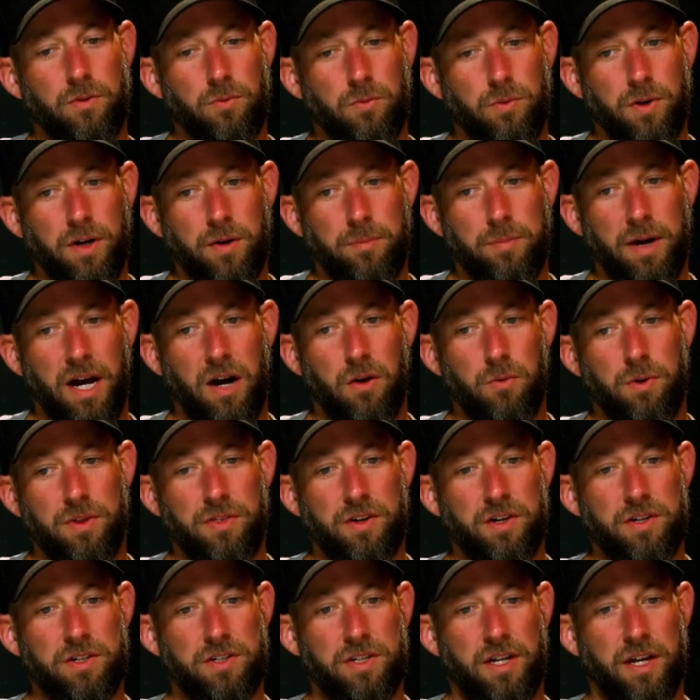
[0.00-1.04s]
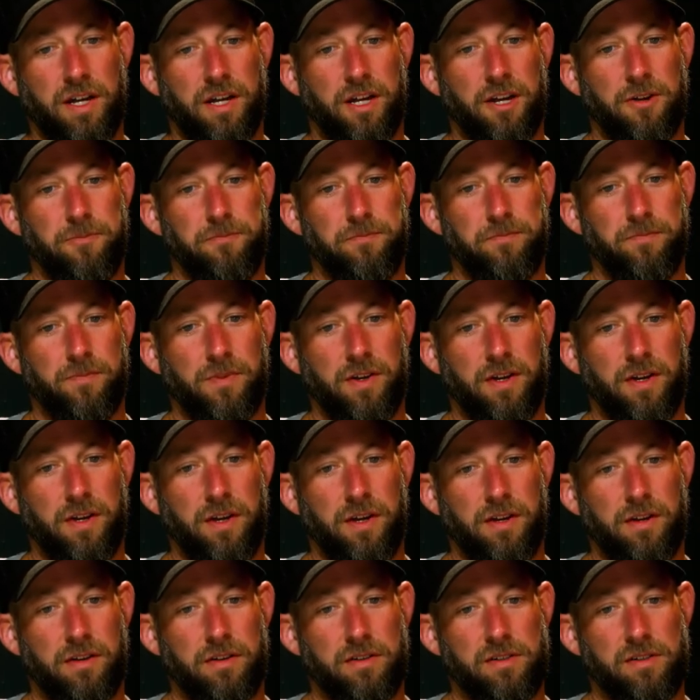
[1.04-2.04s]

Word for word: what about when there's like uh,